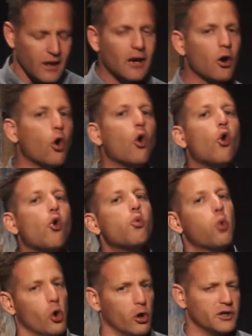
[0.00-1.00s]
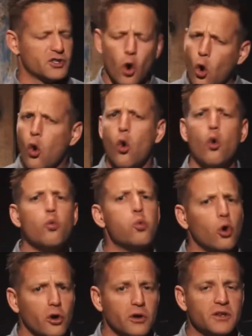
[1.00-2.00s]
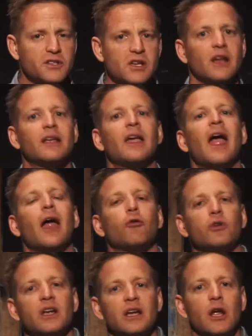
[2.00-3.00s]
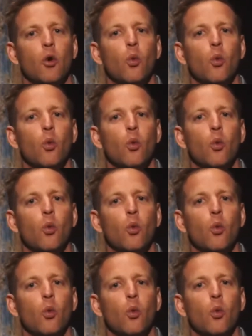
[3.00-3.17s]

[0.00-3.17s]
You know, all words carry